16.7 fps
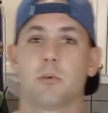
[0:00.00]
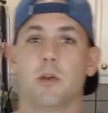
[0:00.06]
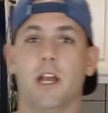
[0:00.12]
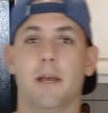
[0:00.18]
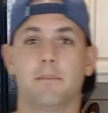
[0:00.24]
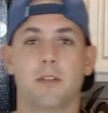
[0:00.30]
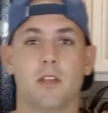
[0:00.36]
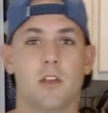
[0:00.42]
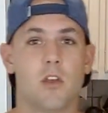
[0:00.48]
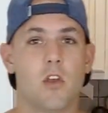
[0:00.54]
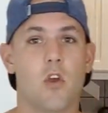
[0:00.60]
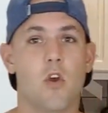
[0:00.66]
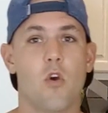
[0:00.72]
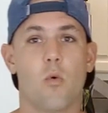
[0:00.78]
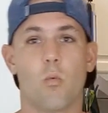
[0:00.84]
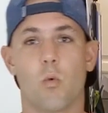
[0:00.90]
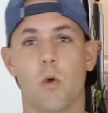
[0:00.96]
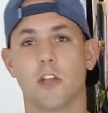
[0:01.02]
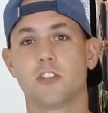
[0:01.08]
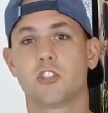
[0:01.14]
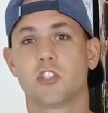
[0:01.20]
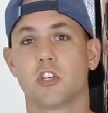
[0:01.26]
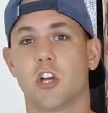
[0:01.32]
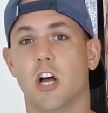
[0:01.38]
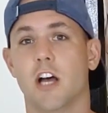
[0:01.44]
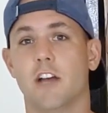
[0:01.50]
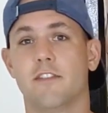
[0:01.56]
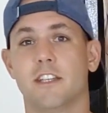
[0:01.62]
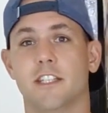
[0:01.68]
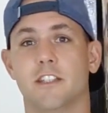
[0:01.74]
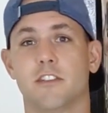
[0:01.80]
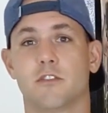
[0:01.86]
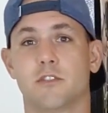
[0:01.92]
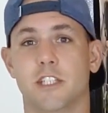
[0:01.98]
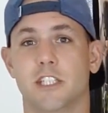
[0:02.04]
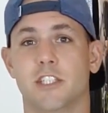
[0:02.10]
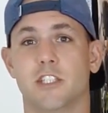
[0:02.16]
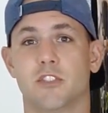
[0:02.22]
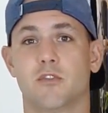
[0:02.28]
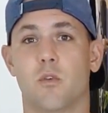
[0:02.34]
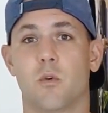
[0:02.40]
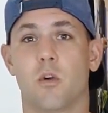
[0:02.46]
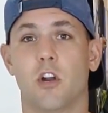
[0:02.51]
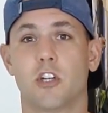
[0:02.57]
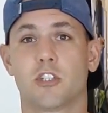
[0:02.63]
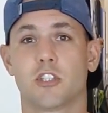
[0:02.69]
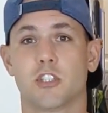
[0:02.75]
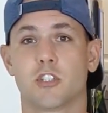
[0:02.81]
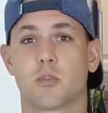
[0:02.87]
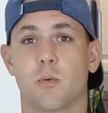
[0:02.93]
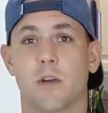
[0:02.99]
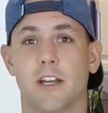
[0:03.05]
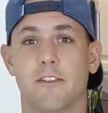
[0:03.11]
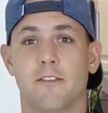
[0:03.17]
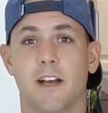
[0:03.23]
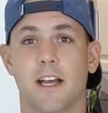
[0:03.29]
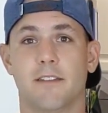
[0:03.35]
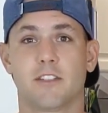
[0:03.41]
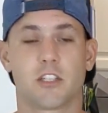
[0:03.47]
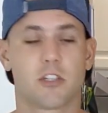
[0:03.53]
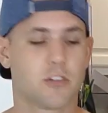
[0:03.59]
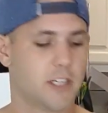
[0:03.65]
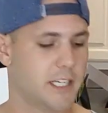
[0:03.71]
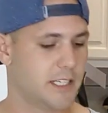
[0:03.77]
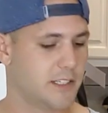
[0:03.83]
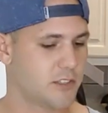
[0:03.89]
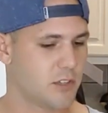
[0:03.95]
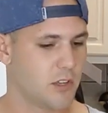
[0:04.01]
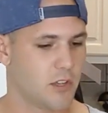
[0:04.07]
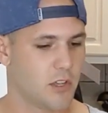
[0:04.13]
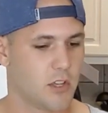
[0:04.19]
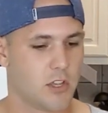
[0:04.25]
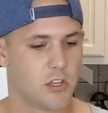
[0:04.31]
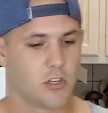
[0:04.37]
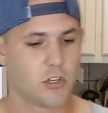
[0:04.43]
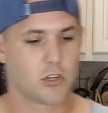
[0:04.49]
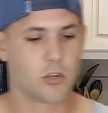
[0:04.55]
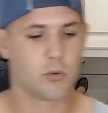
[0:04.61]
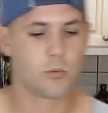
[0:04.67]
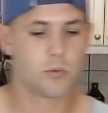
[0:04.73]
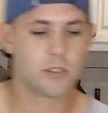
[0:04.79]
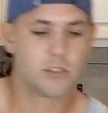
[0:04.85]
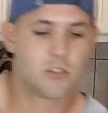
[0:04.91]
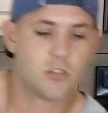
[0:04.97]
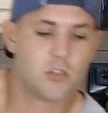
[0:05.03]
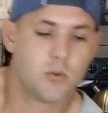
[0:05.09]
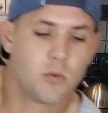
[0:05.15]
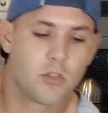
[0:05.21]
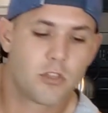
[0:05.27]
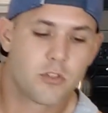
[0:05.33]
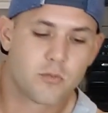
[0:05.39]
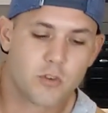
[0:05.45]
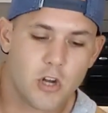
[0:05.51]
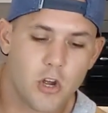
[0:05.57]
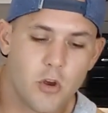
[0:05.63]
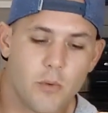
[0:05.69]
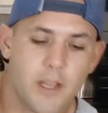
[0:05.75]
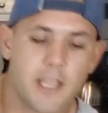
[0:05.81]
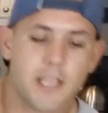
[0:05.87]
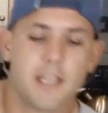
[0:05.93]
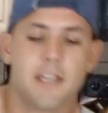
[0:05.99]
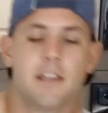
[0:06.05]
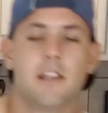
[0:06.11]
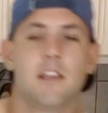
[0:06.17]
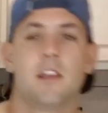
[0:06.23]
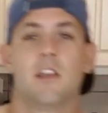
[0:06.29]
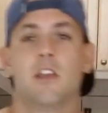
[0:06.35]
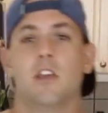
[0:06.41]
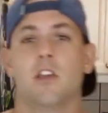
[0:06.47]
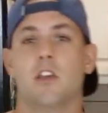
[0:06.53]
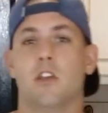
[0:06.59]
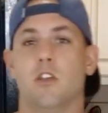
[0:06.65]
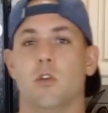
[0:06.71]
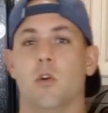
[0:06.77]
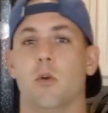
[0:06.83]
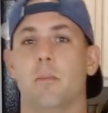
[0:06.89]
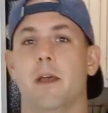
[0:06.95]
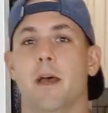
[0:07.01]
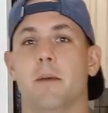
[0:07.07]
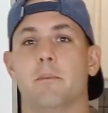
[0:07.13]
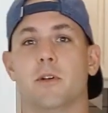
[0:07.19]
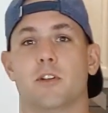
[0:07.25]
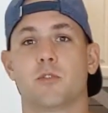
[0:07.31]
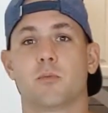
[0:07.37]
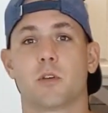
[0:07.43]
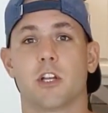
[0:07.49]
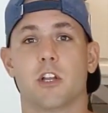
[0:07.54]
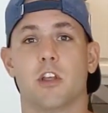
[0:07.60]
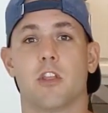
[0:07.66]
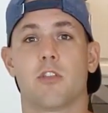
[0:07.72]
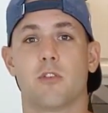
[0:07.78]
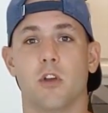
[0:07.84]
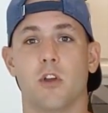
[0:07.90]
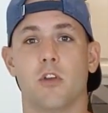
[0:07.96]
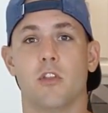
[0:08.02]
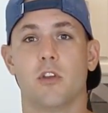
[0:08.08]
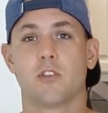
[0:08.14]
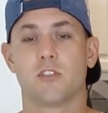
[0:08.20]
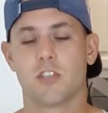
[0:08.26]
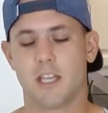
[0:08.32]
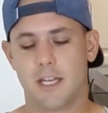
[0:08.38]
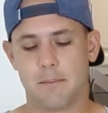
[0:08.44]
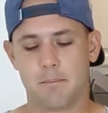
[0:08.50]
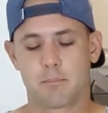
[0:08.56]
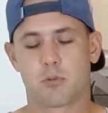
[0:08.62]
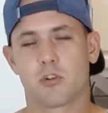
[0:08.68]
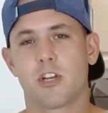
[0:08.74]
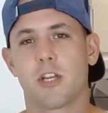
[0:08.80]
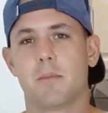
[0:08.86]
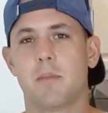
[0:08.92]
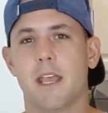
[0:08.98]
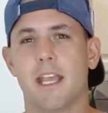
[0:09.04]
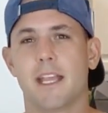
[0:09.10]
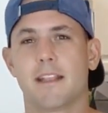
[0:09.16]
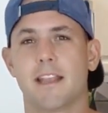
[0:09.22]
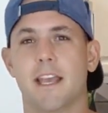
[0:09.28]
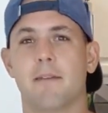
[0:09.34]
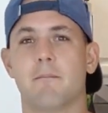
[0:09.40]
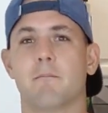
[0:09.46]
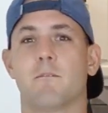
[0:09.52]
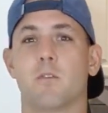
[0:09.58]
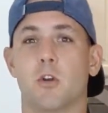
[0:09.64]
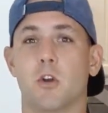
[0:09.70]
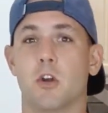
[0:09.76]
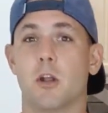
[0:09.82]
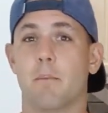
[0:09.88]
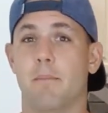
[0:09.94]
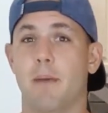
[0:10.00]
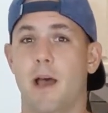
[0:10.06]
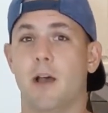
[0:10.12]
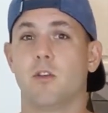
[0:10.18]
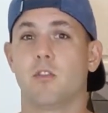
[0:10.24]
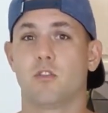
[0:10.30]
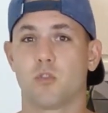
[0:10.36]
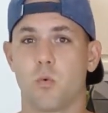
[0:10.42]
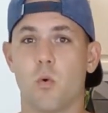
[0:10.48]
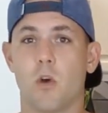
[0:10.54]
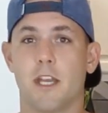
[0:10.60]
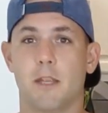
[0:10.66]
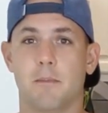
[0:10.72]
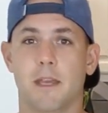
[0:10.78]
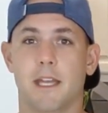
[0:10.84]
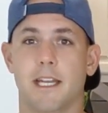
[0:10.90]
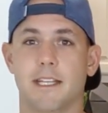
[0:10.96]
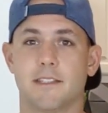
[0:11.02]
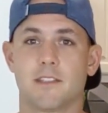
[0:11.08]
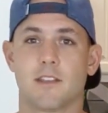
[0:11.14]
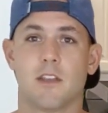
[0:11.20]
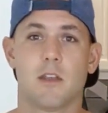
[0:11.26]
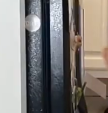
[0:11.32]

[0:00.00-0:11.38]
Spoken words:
prepped, once your oven reaches 425 degrees, you're going to throw in your peppers. We're gonna throw those in and pre-bake them for about 20 minutes.